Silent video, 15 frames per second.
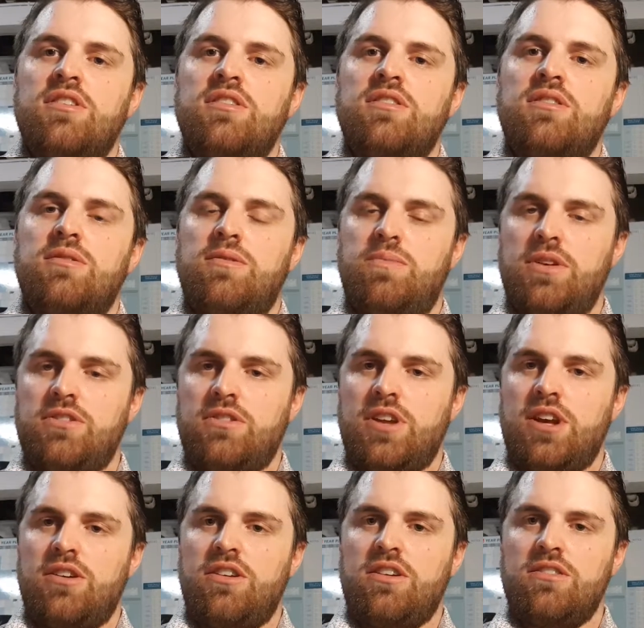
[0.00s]
it depends on how
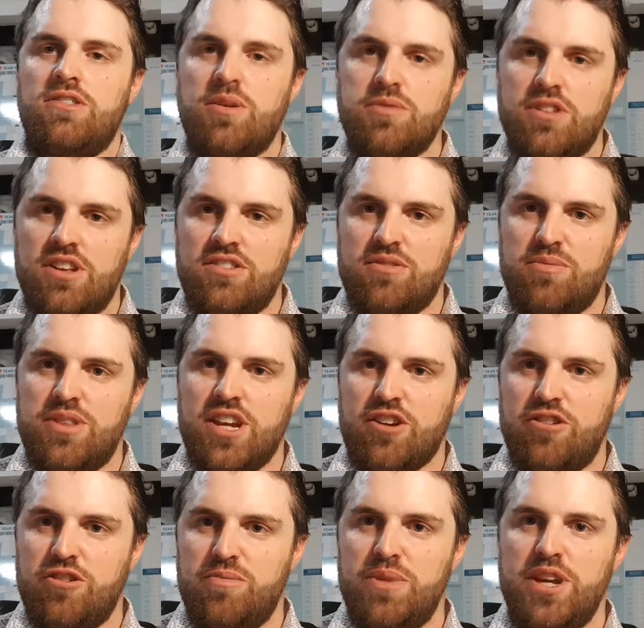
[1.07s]
you conceptualize it, but that
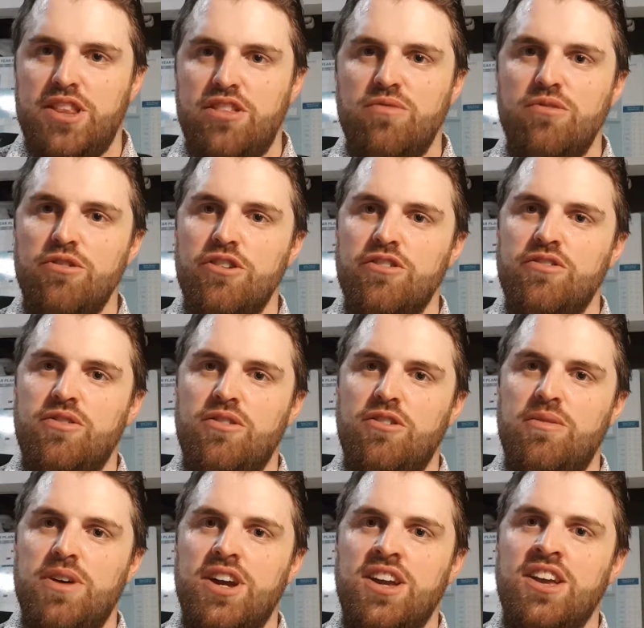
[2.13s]
could be the root of all
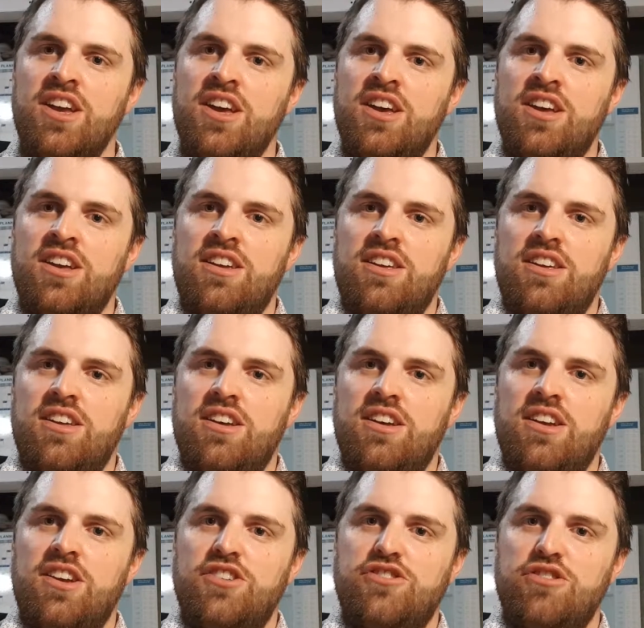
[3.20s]
my
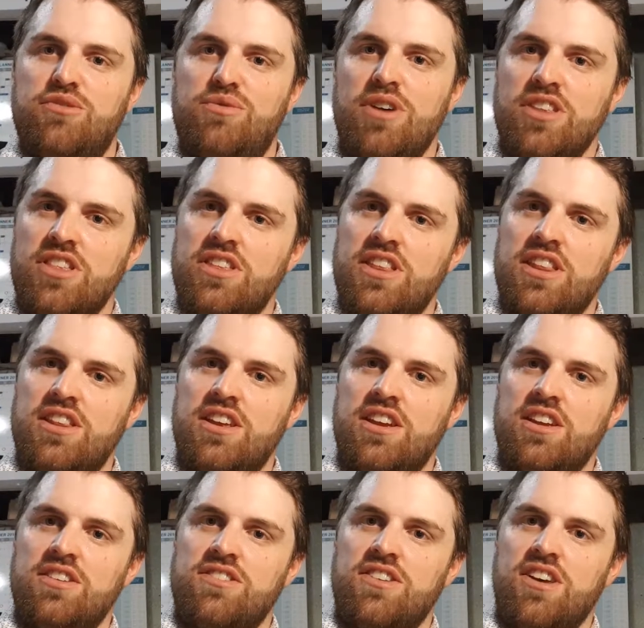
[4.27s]
issues, rather than the
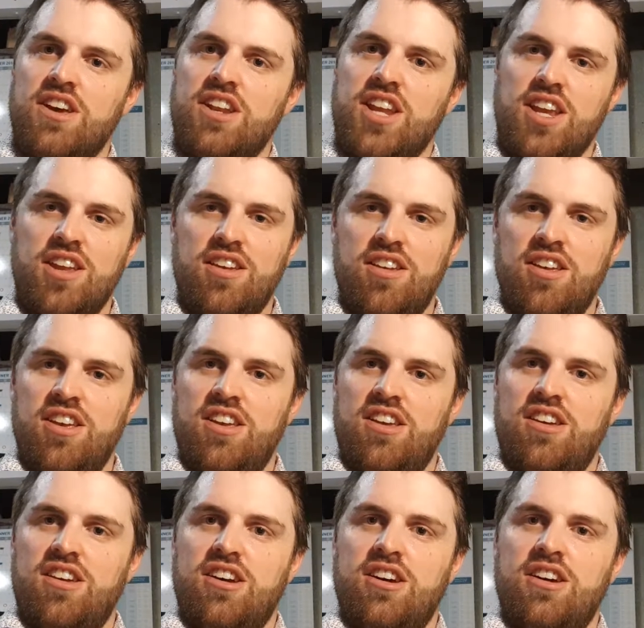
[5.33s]
anxiety.
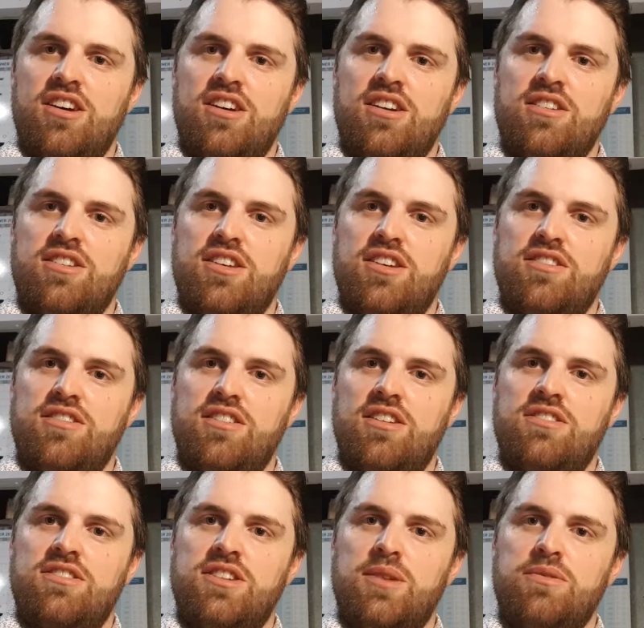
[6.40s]
It
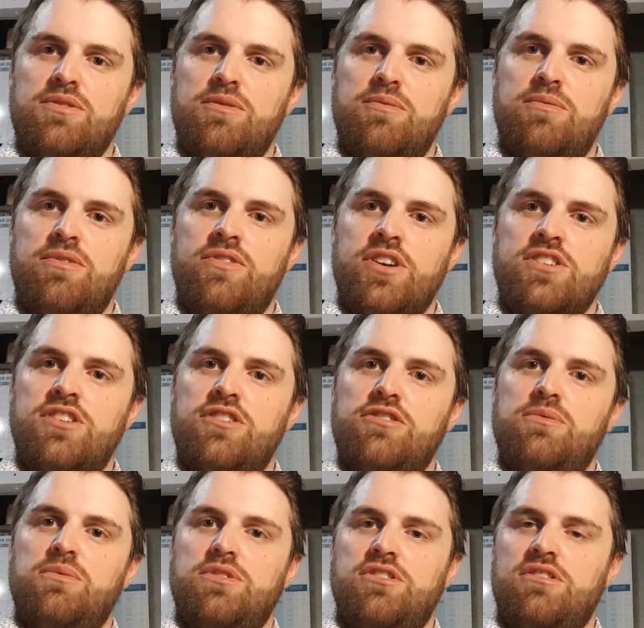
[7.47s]
stems from
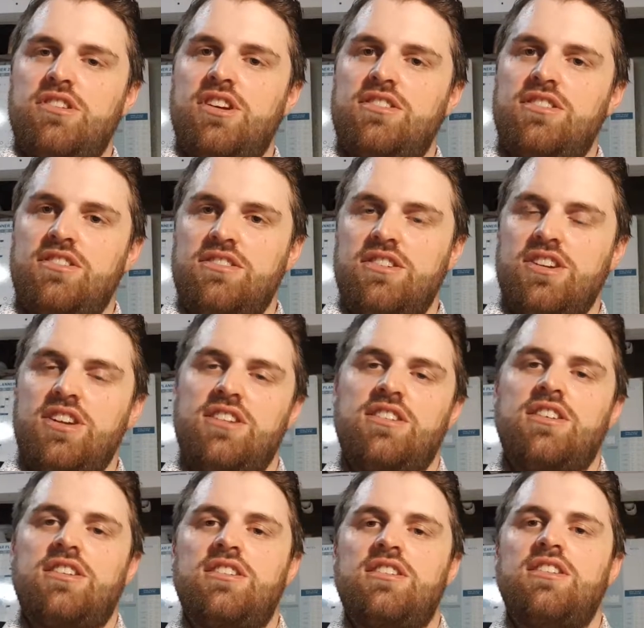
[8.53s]
perfectionism, which creates anxiety
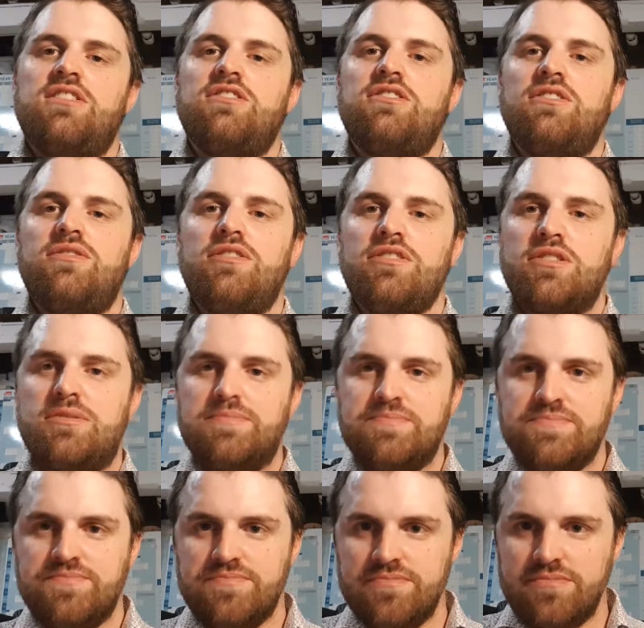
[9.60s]
and so forth.
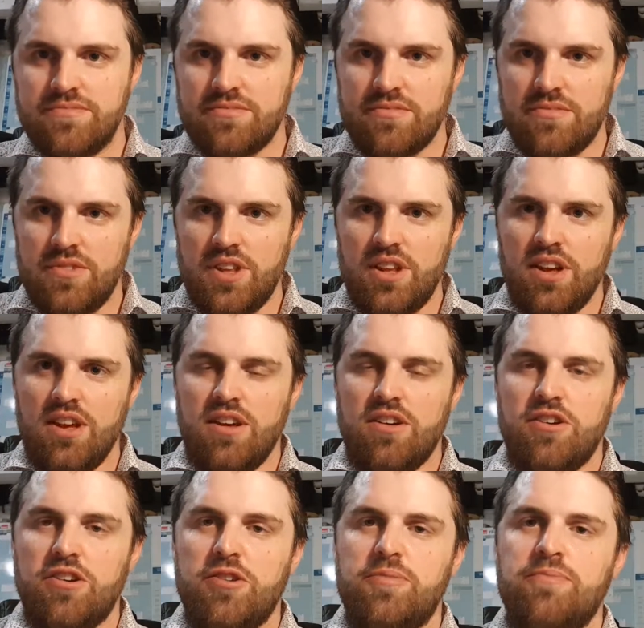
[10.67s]

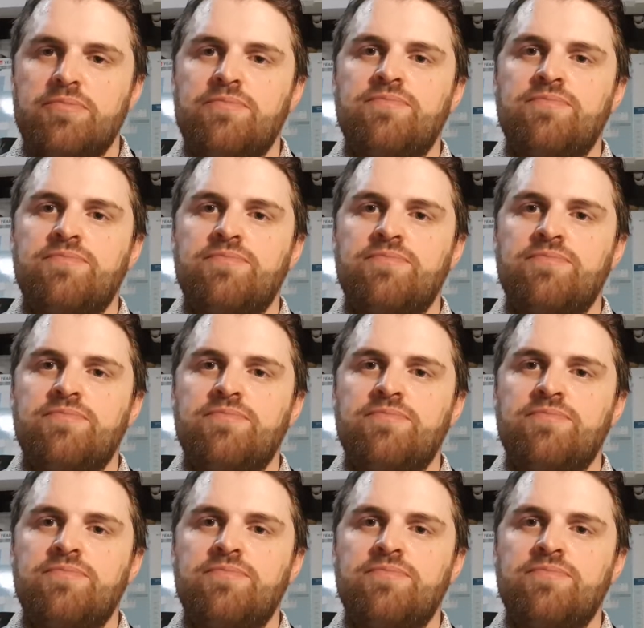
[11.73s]
And